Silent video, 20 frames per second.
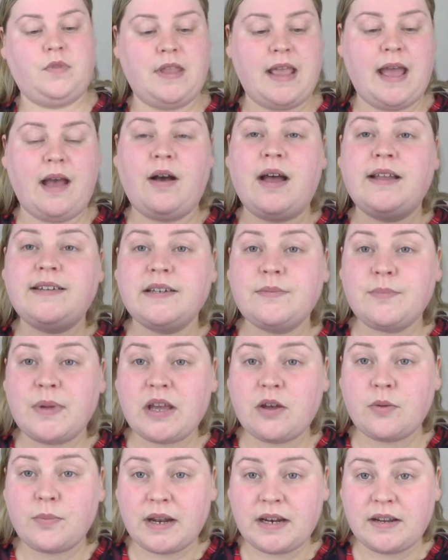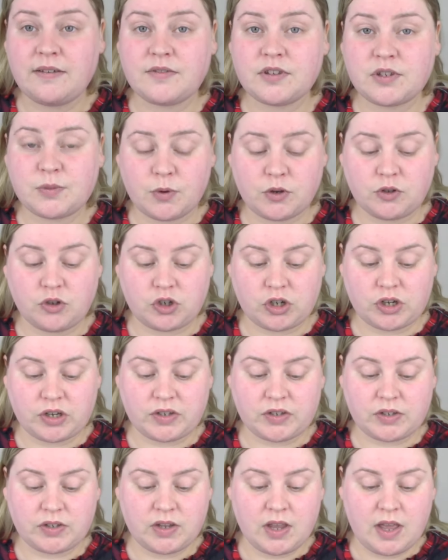Now, I didn't pick up any of the
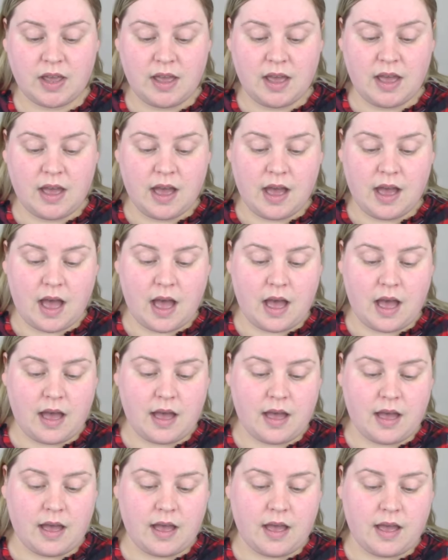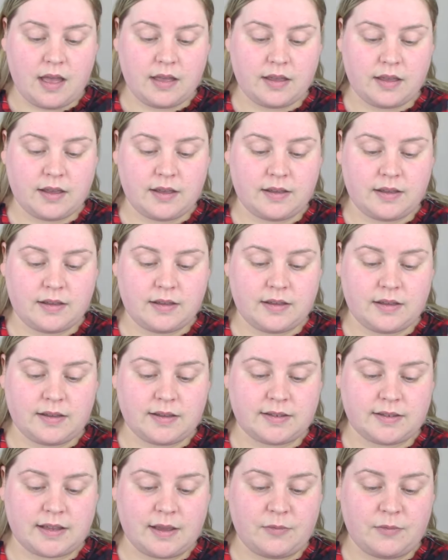sponges,
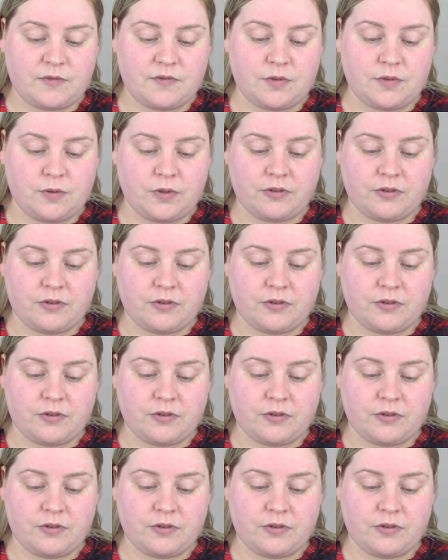because I'm a fool.